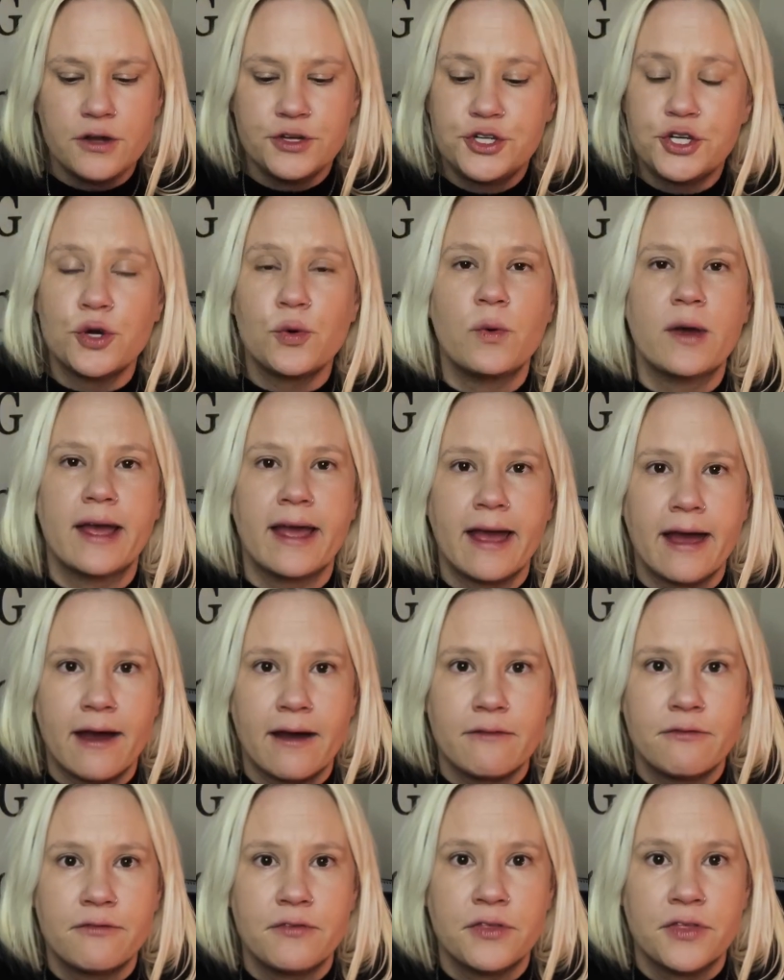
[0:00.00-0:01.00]
Do we
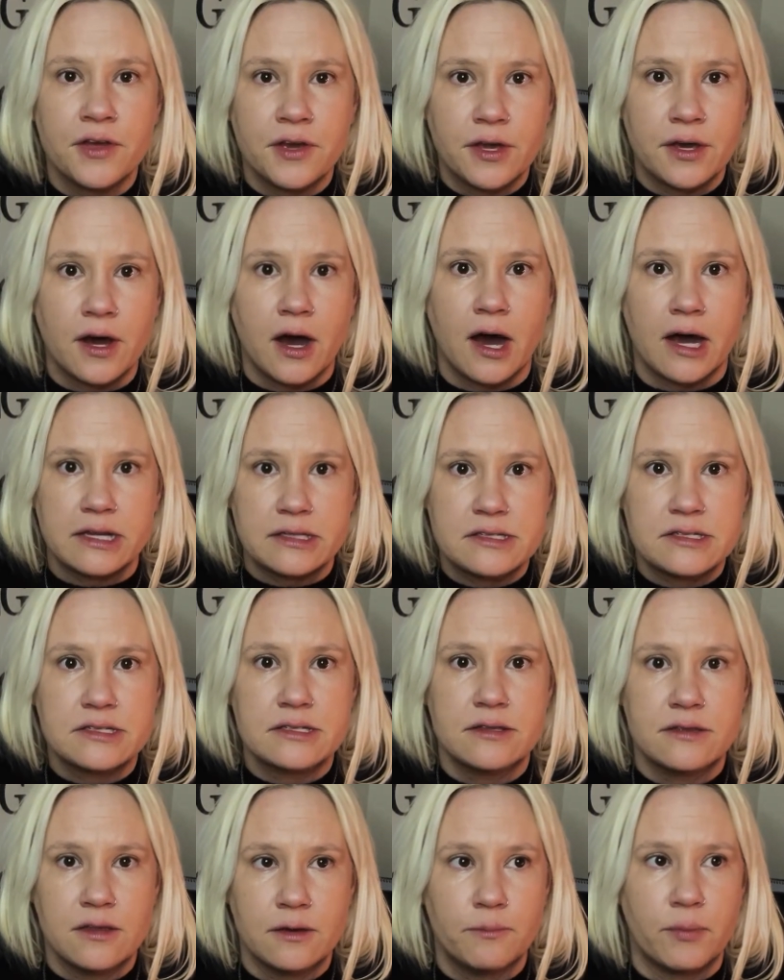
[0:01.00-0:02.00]
have the
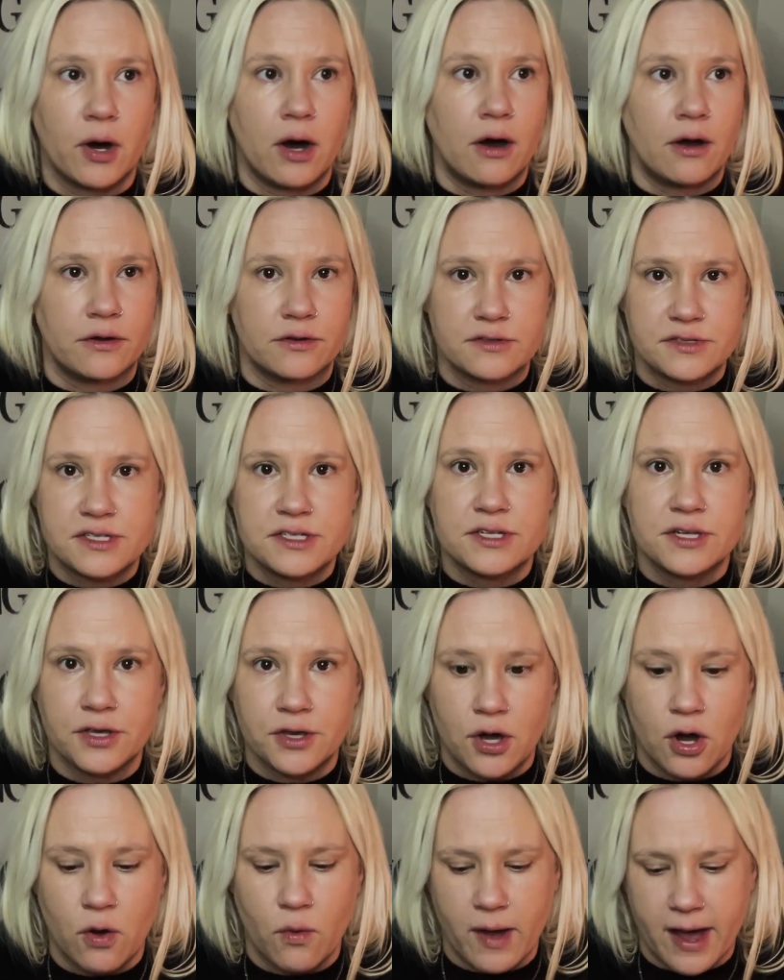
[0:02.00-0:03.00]
guts, the balls
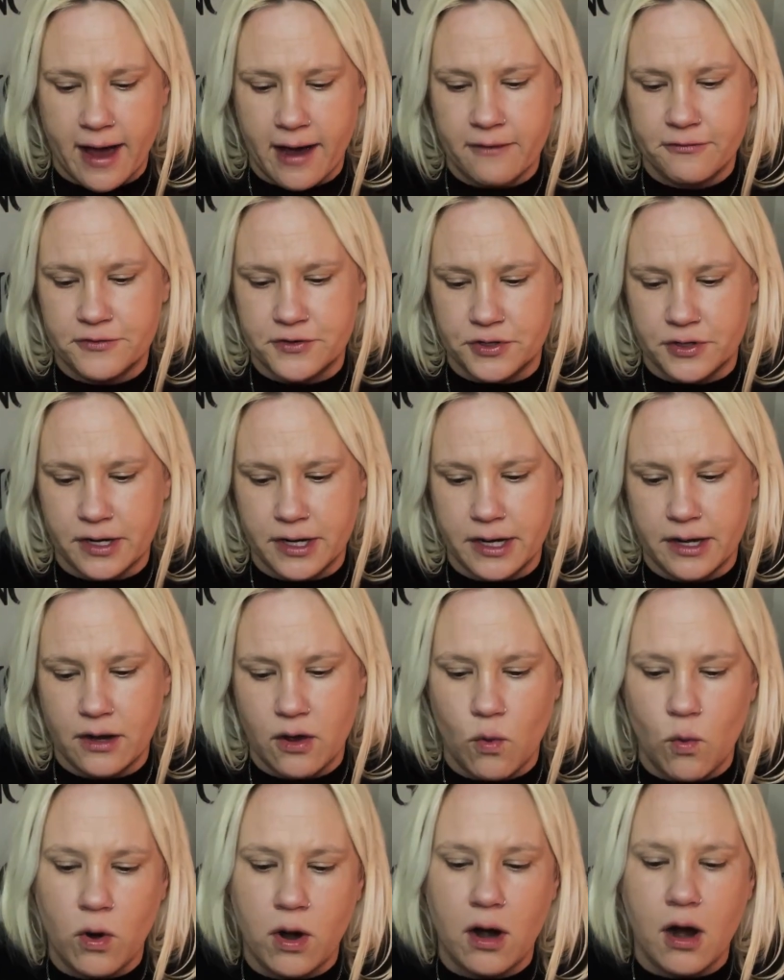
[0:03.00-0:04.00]
to go after it?
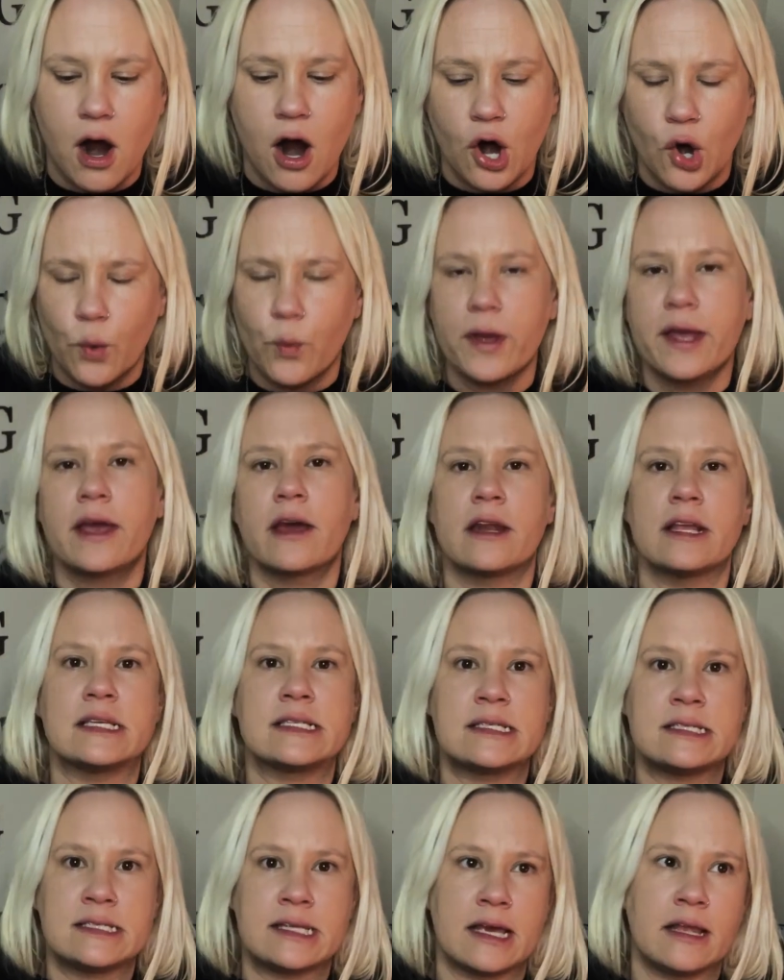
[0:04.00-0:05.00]
Or are we going
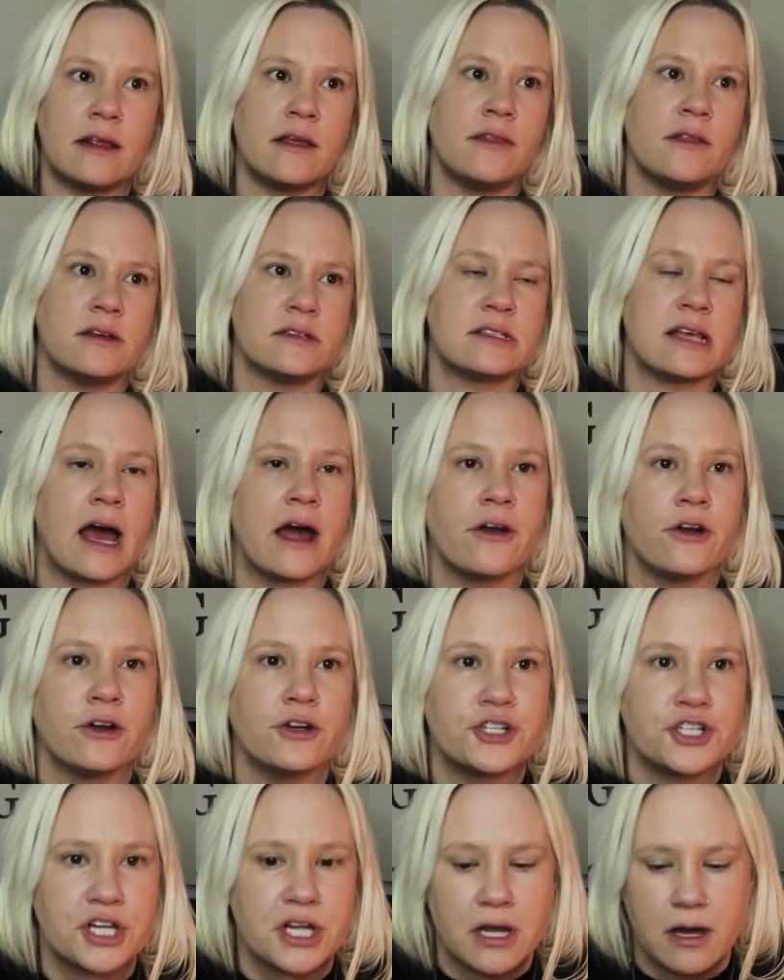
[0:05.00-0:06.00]
to sit in this
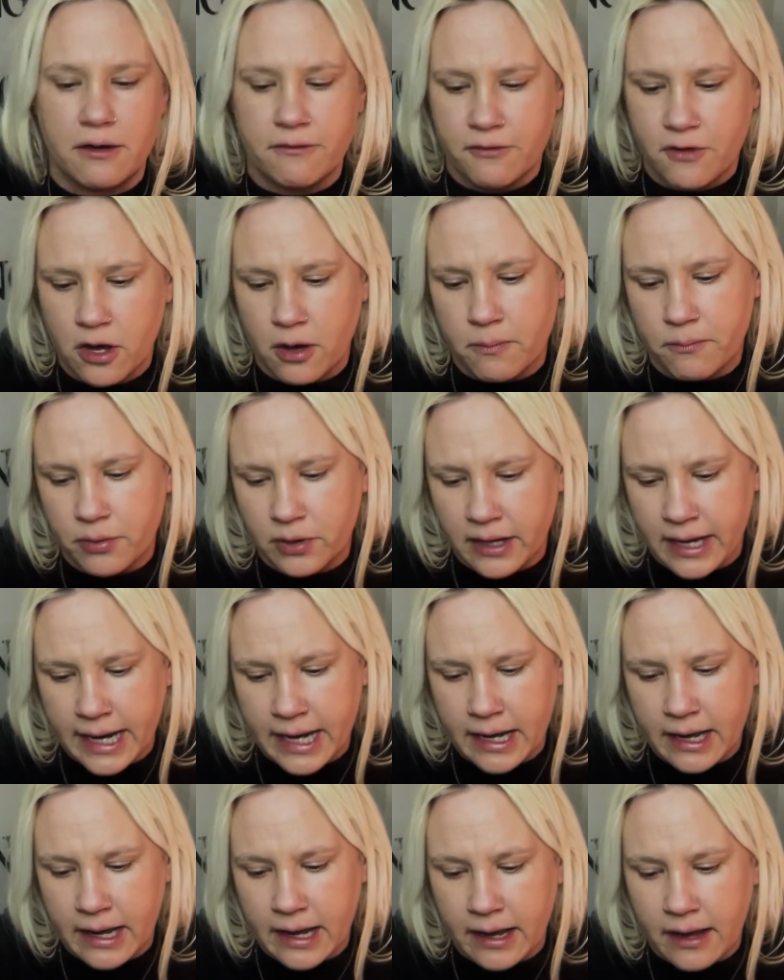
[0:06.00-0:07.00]
energy of
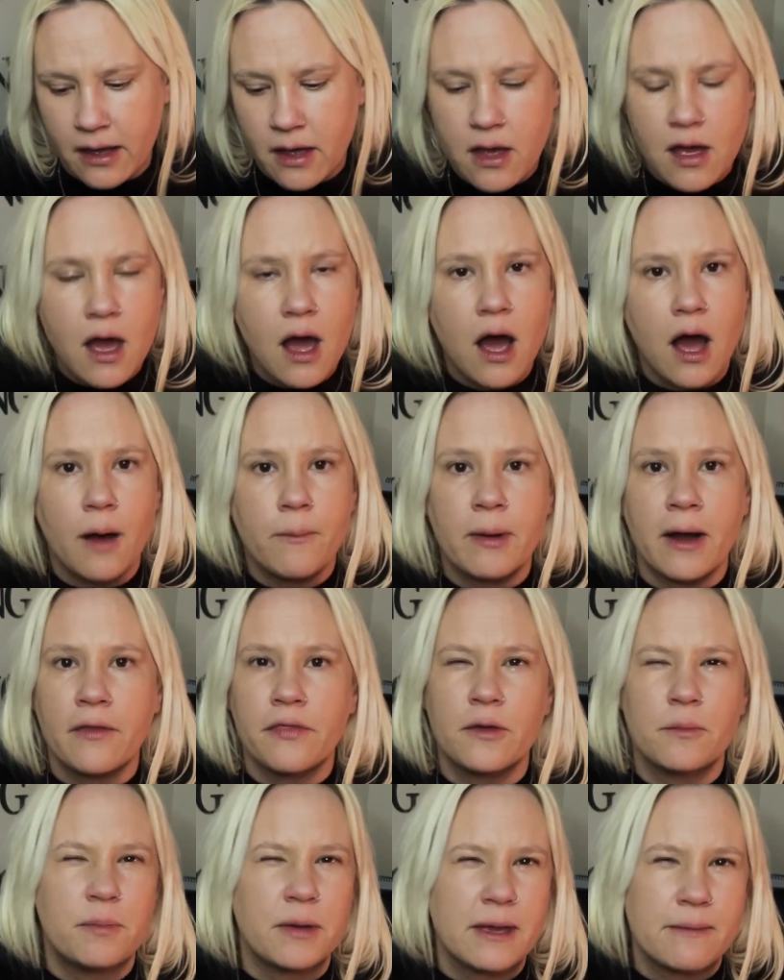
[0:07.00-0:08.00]
complaining
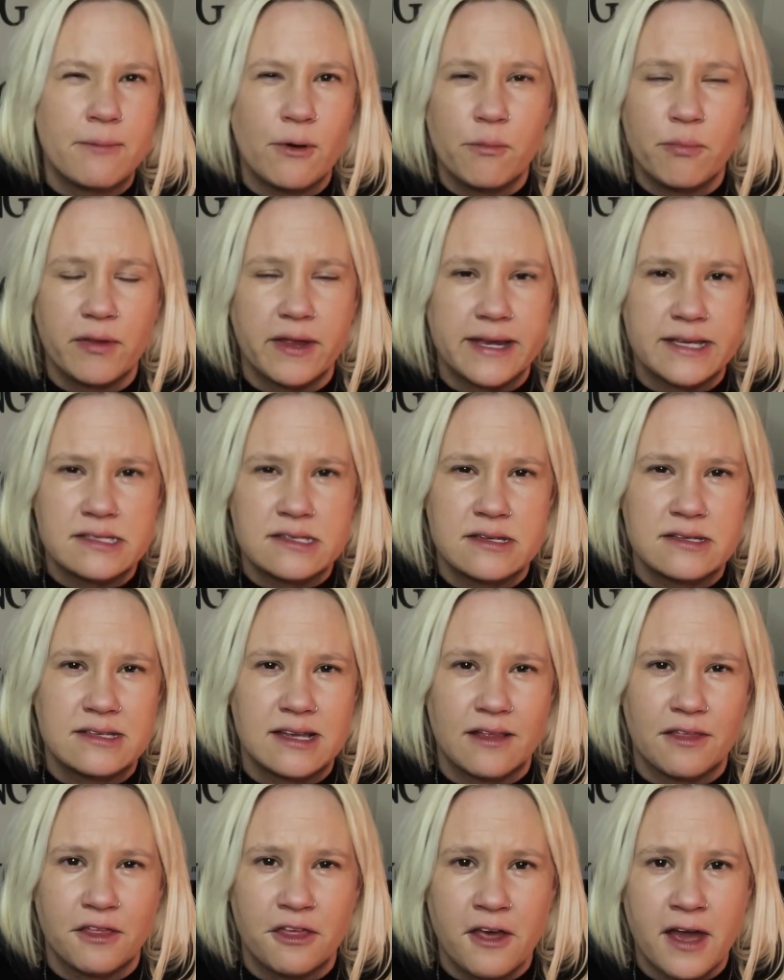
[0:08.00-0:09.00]
about the people,
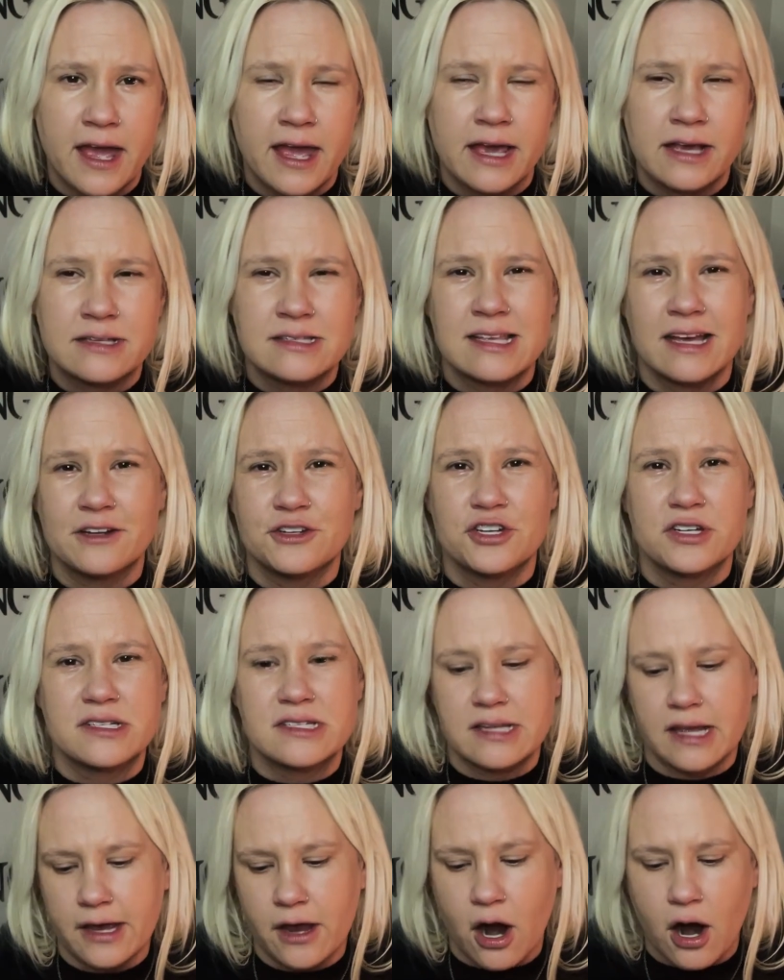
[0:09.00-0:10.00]
places, and things that
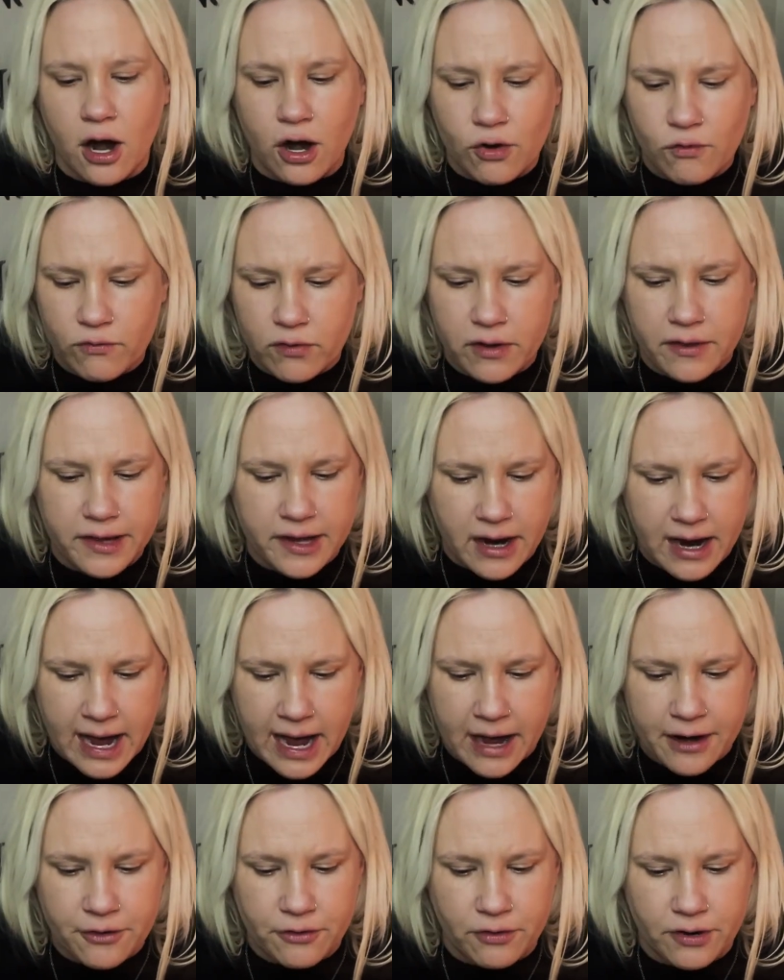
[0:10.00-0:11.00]
just like aren't really
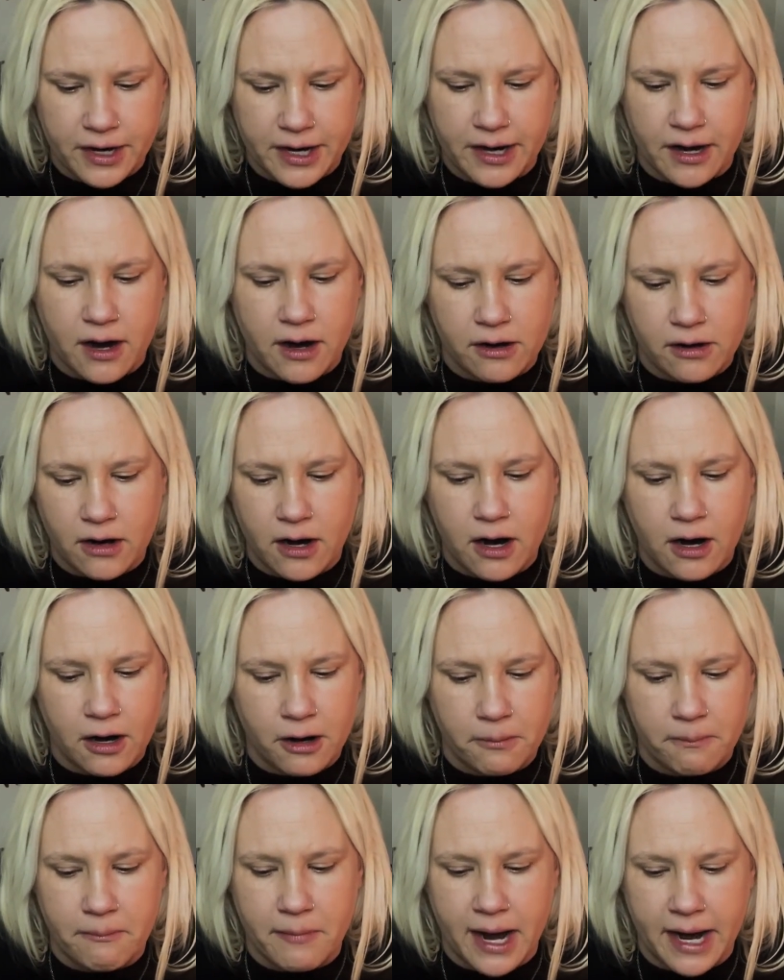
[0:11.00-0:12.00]
honoring our
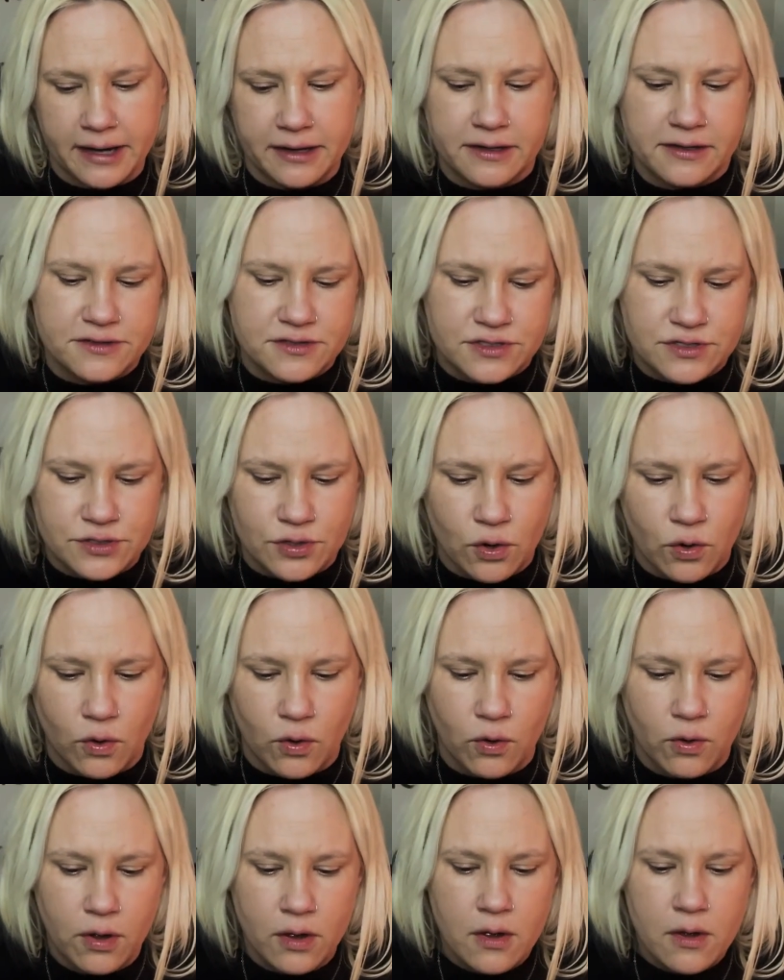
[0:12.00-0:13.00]
heart, mind, and
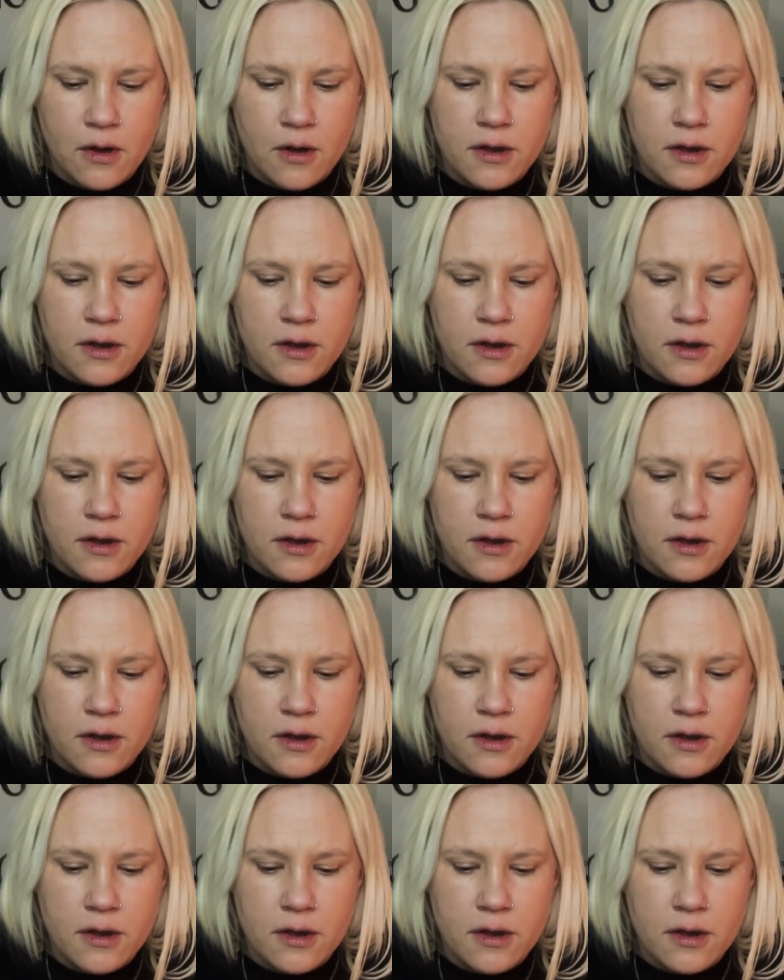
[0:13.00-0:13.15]
soul?